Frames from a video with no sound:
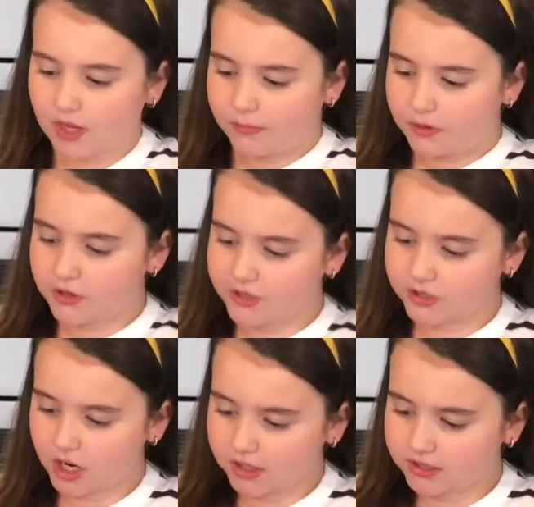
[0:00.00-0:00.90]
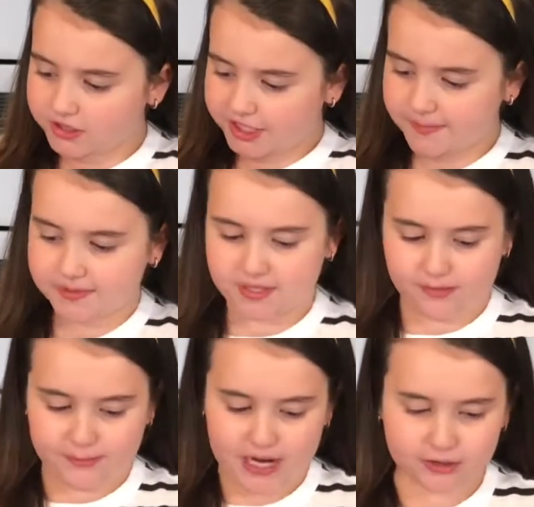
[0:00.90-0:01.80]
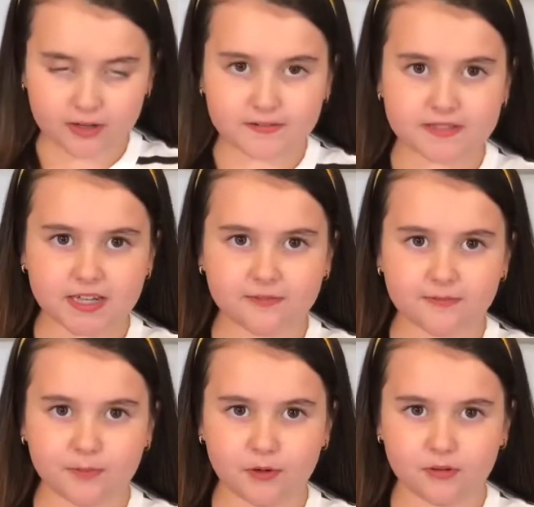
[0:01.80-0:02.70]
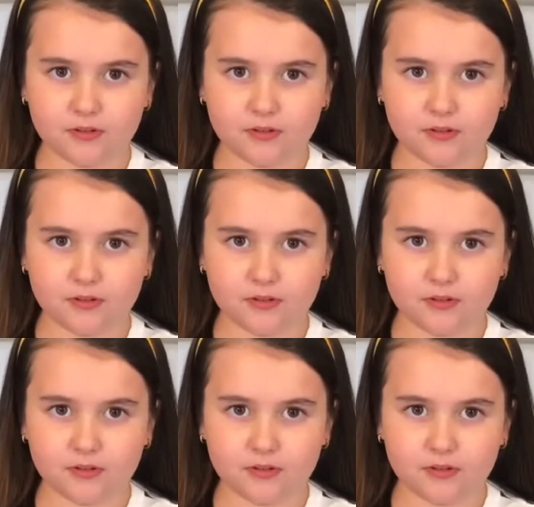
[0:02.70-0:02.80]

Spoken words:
Pour your chocolate chips in a microwave-safe bowl.